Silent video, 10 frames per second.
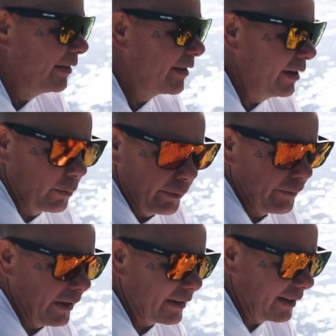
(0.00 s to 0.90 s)
It's gonna
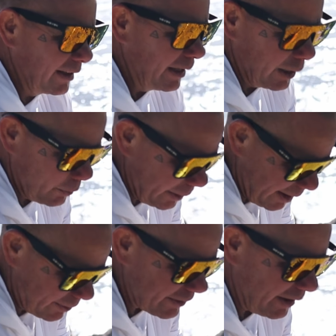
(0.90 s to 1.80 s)
reflect the glare,
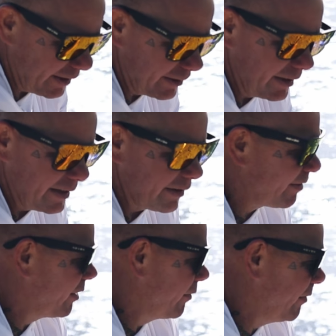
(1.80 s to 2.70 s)
whatever's underneath the
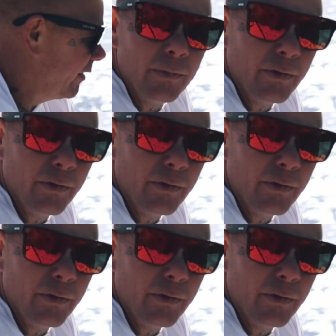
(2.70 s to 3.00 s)
surface.